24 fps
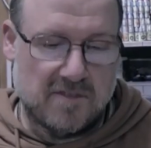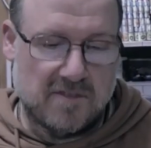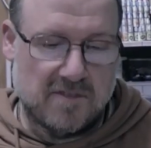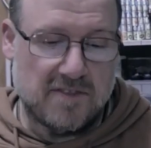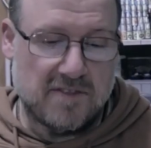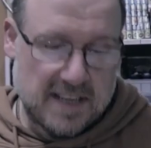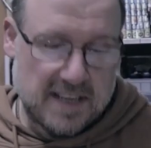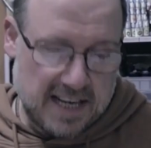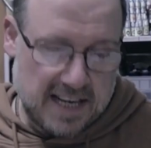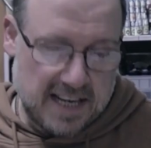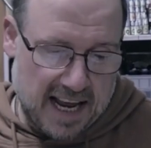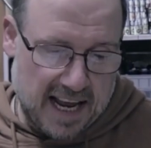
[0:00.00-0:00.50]

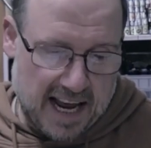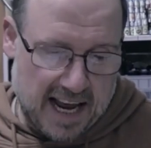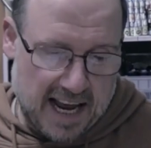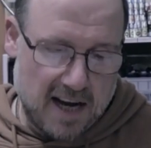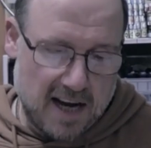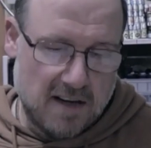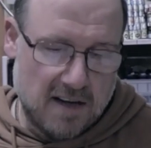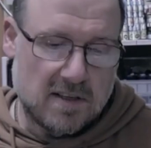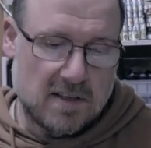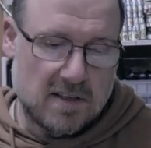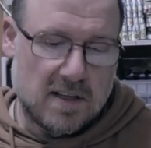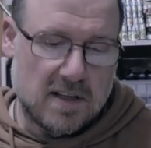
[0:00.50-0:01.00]
For
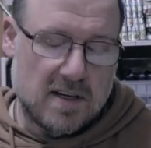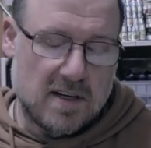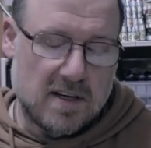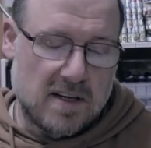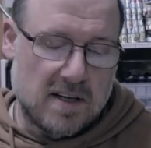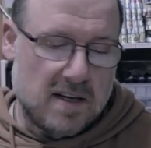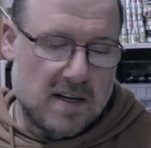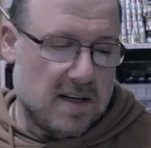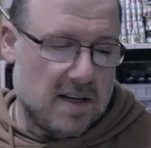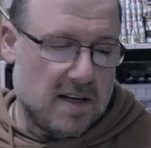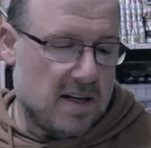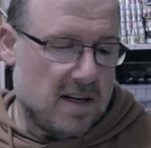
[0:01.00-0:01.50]
now,
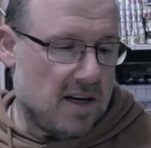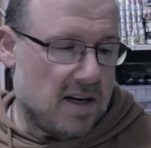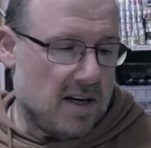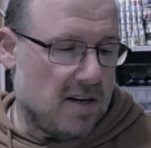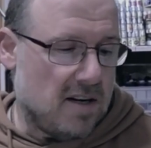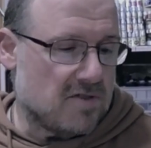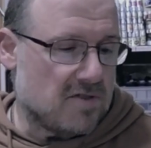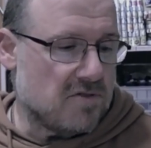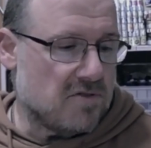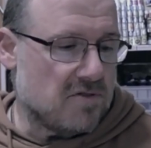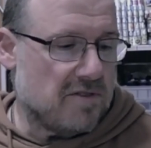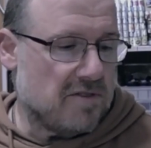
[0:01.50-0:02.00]

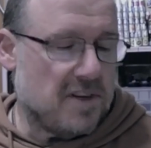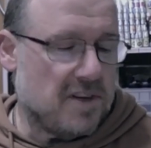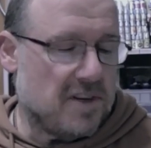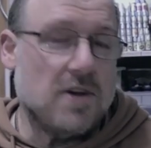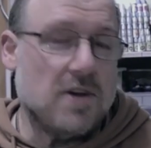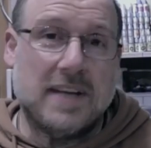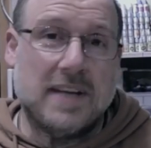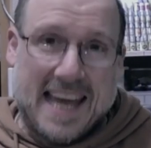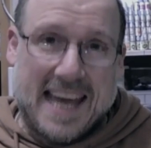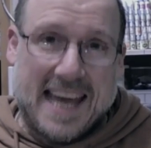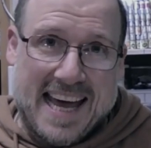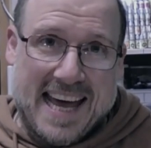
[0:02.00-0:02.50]
after a
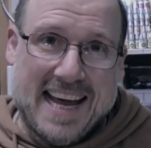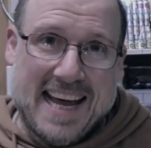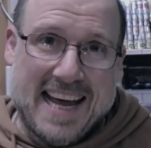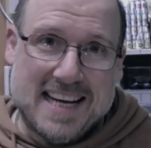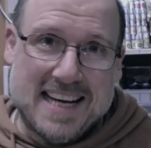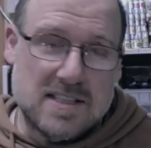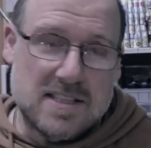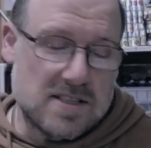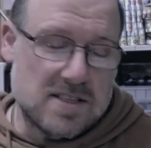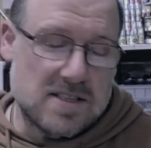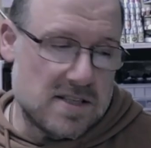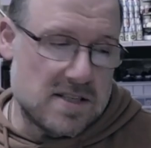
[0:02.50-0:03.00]
few
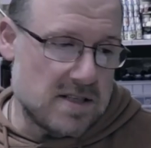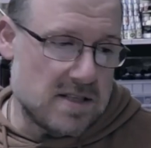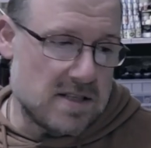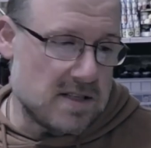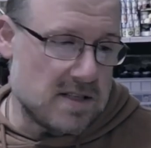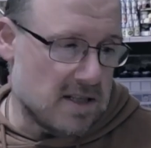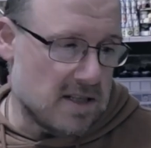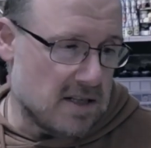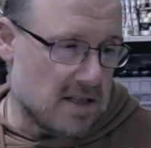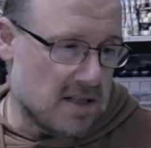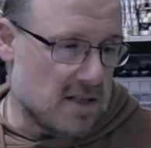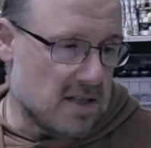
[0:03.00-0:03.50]
cans,
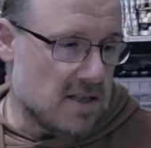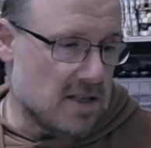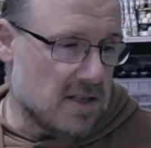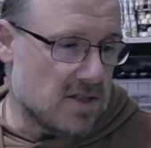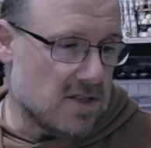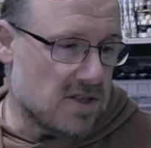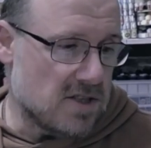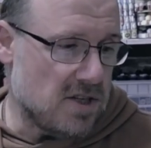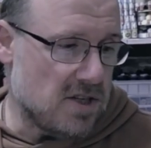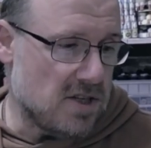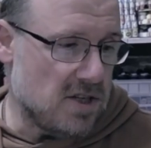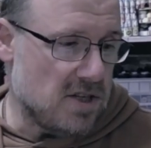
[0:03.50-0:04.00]

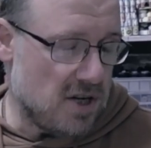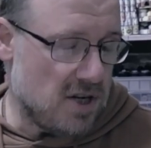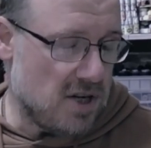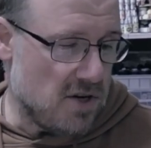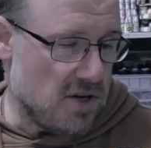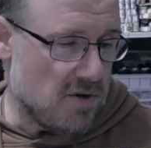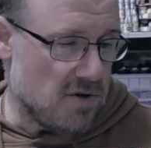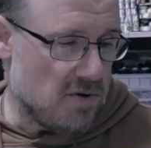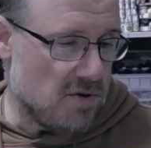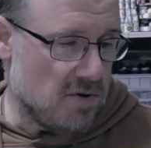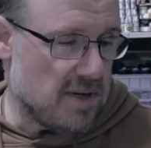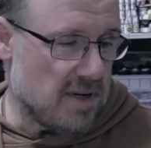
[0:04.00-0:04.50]

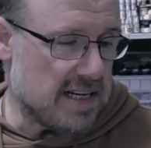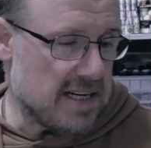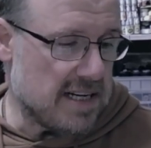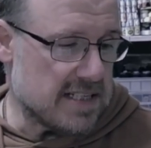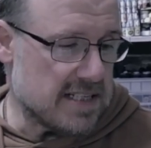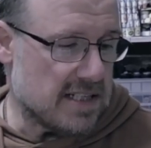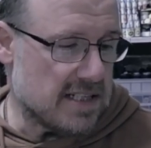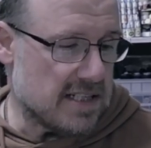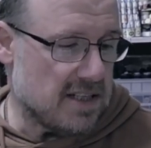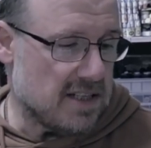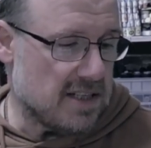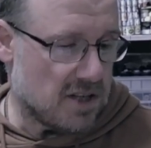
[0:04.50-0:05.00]
Tulu is
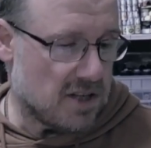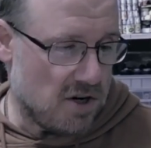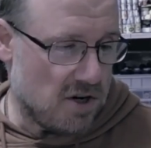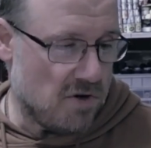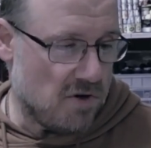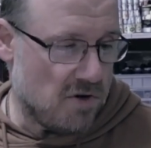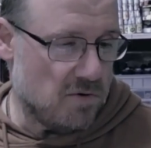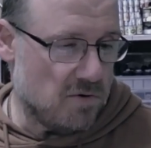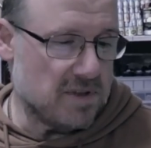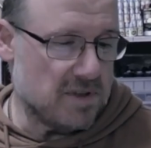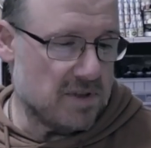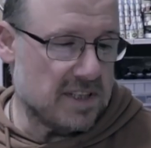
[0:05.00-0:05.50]
going to
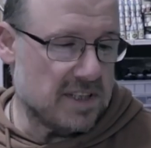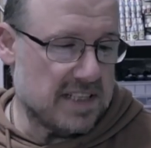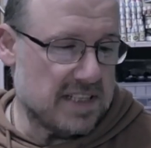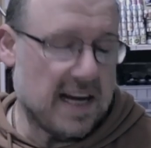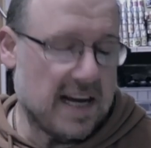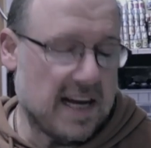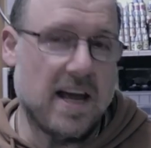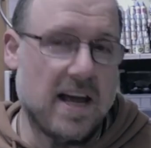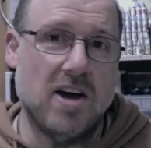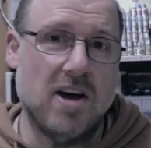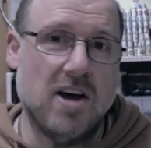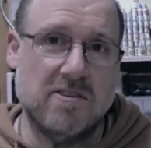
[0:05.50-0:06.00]
call the
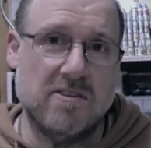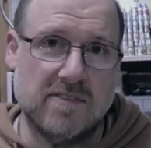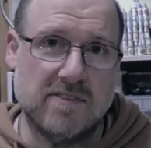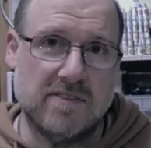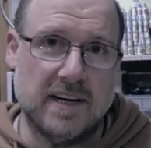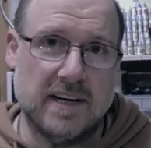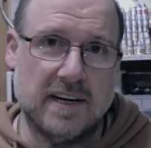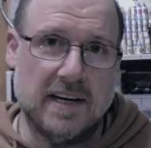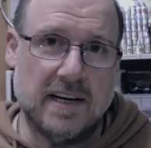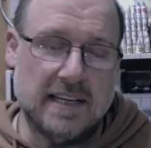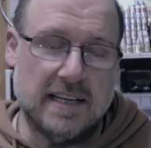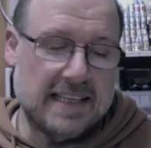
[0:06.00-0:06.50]
day
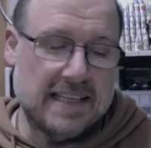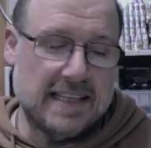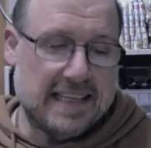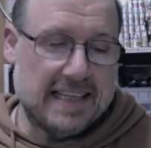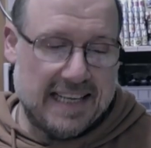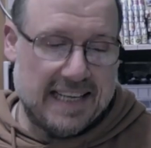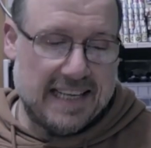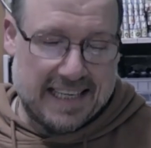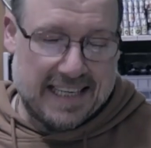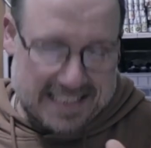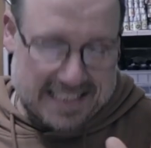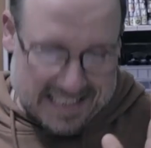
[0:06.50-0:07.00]
over
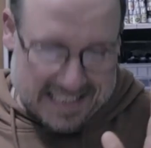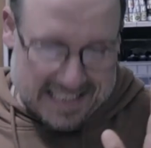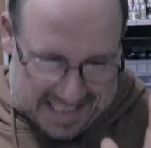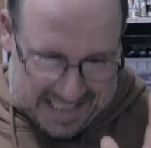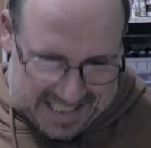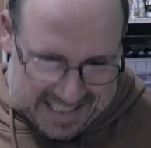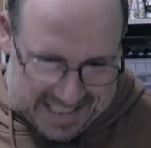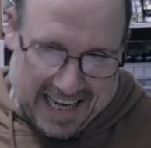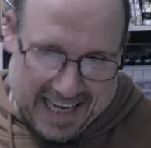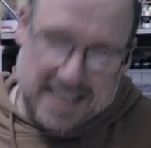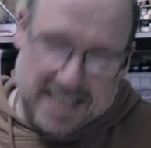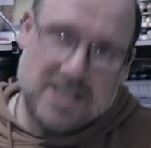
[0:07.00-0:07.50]
and
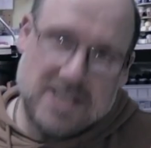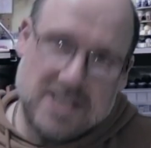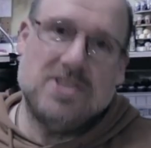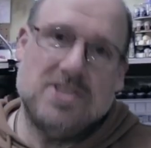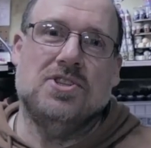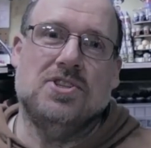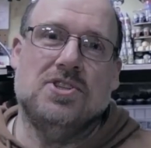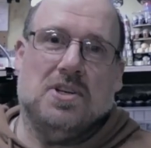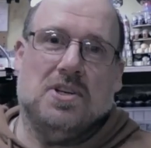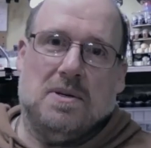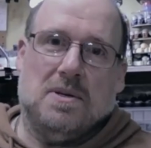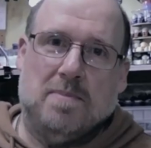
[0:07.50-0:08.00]
today's
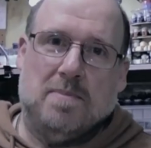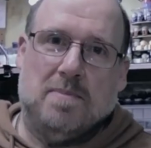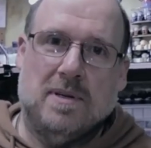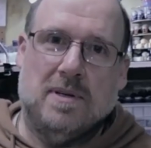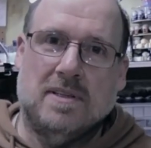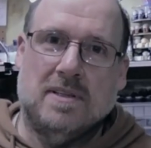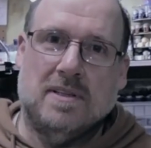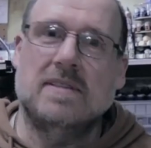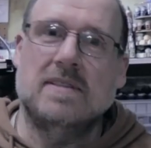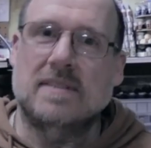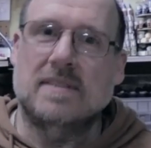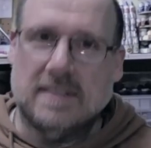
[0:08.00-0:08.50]
job
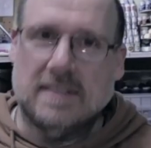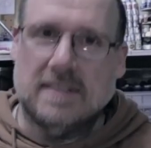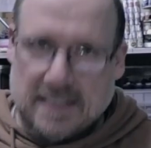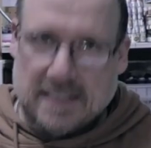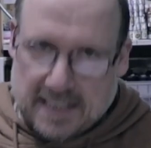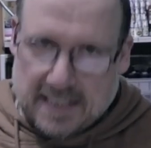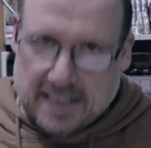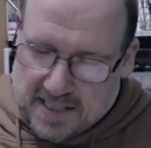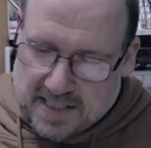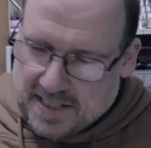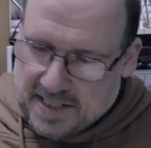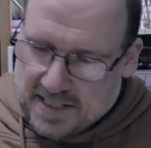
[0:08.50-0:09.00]
is